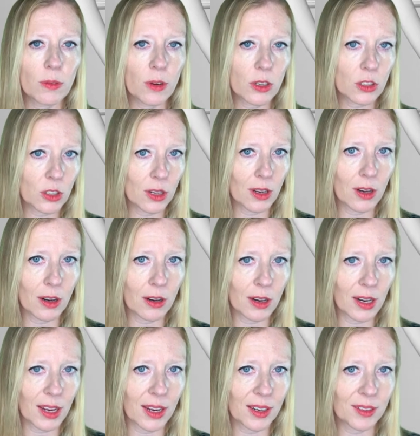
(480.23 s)
a functional
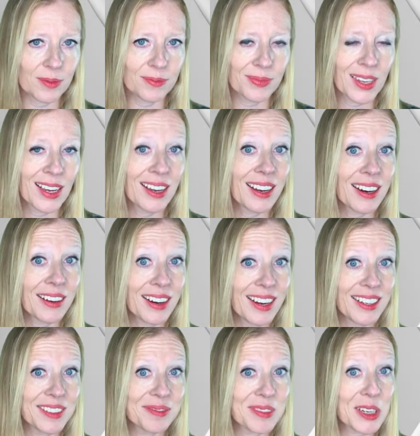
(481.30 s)
RNA. All
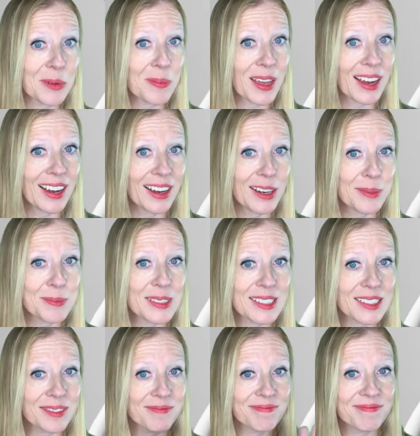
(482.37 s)
right, hope that
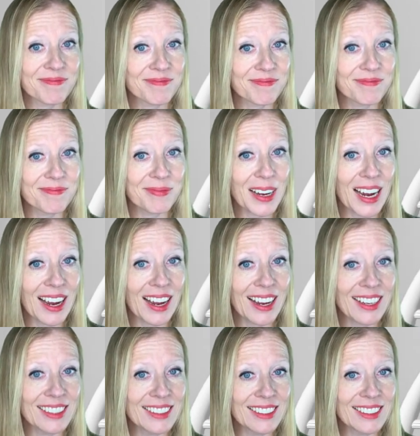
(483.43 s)
helps. Bye.